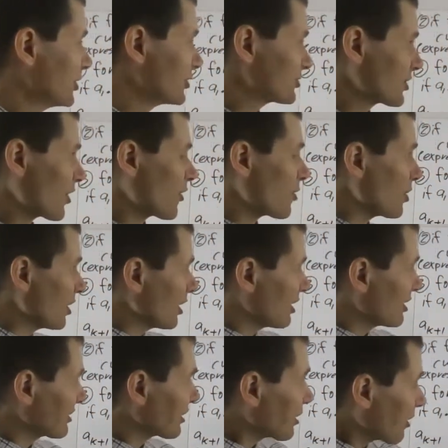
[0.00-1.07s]
So,
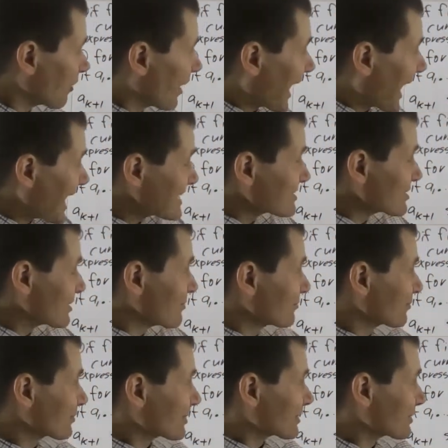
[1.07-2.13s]
you know, as
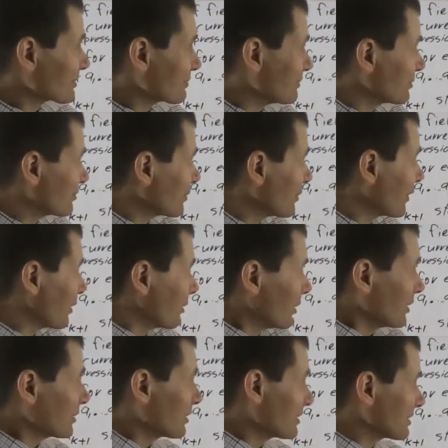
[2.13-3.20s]
if, well,
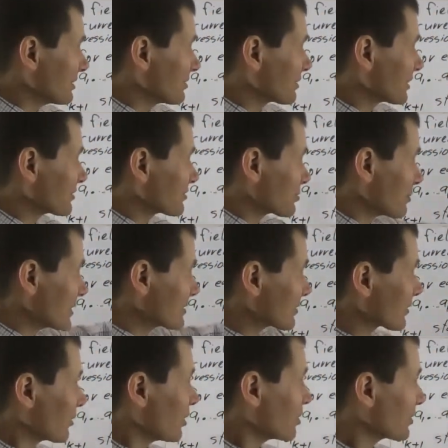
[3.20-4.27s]
you can treat
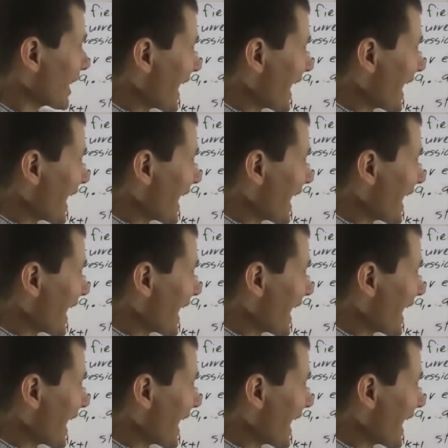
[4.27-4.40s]
the code